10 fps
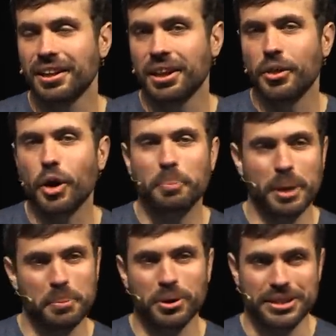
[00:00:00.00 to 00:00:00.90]
There are
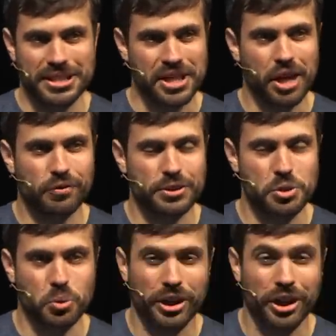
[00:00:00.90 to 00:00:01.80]
people at this conference
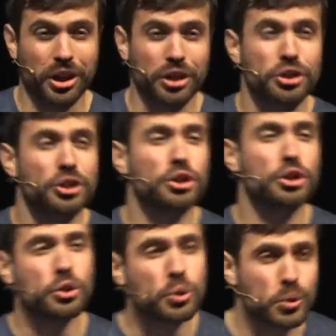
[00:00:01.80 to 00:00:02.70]
working on
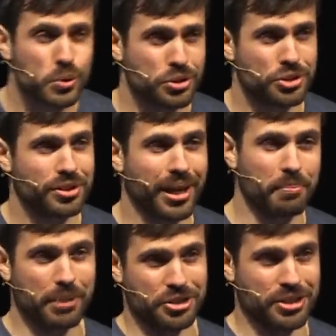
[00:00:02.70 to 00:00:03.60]
huge
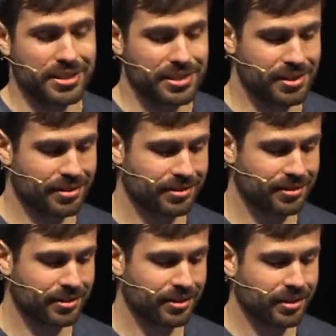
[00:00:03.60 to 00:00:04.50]
ambitions.
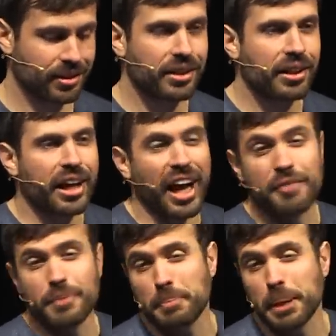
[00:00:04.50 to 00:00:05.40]
I've
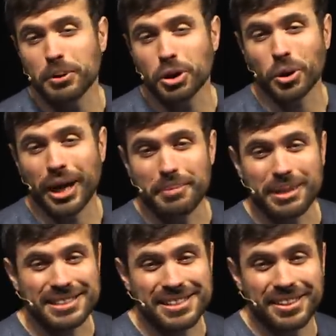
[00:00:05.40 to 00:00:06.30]
met people who are
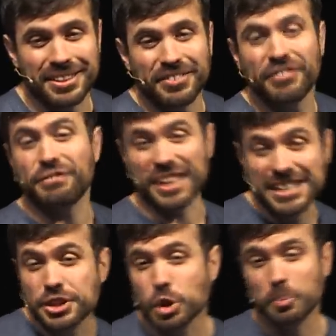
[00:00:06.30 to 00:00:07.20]
aiming to
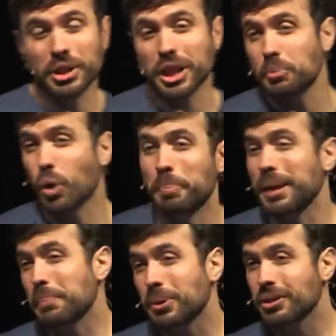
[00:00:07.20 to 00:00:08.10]
feed 2 billion more
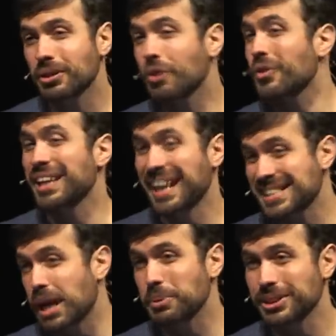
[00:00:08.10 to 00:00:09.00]
people over the next
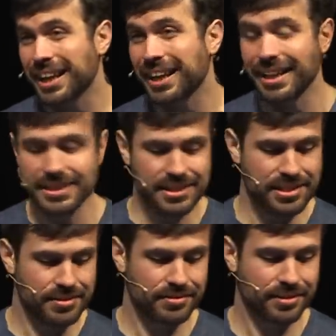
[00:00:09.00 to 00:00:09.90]
couple
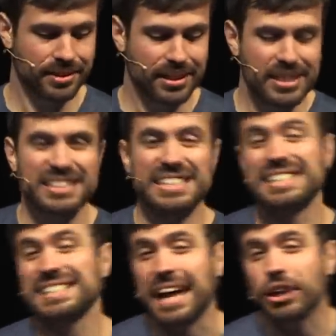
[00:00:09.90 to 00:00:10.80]
decades, to
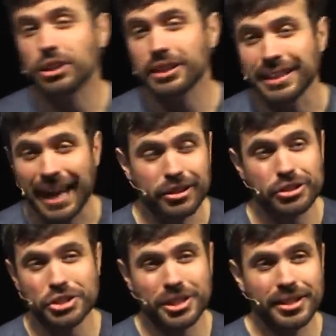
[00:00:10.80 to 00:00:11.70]
scale clean
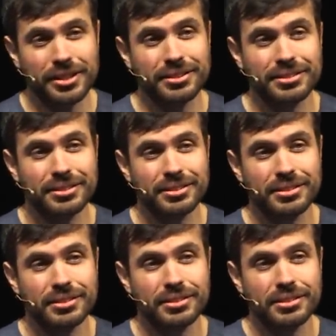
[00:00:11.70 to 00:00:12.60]
energy,
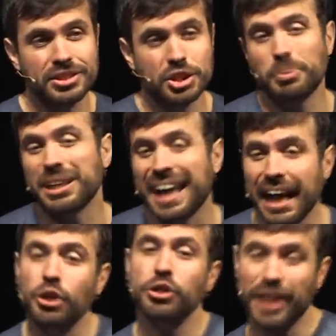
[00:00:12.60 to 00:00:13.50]
to bring
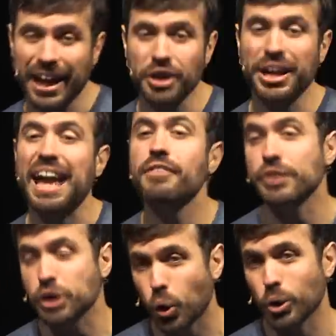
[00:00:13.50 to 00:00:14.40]
healthcare to
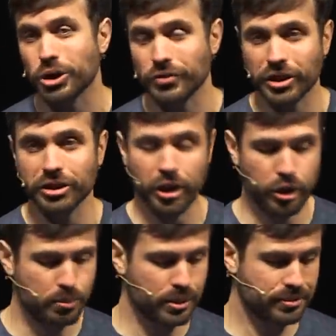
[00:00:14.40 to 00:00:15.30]
every corner of the globe,